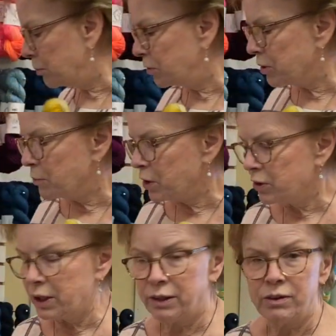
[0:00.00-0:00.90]
something
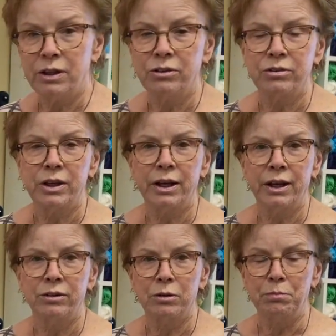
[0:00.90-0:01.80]
like this that
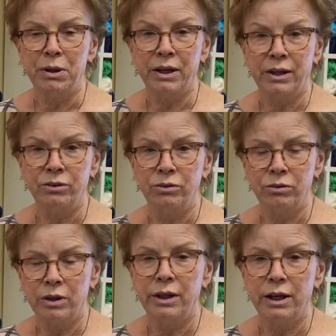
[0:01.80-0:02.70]
has a pattern,
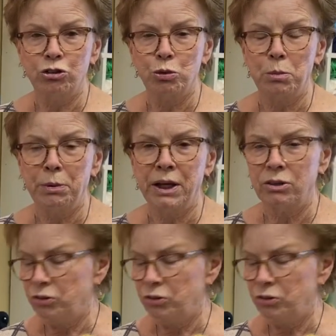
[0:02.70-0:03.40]
an actual pattern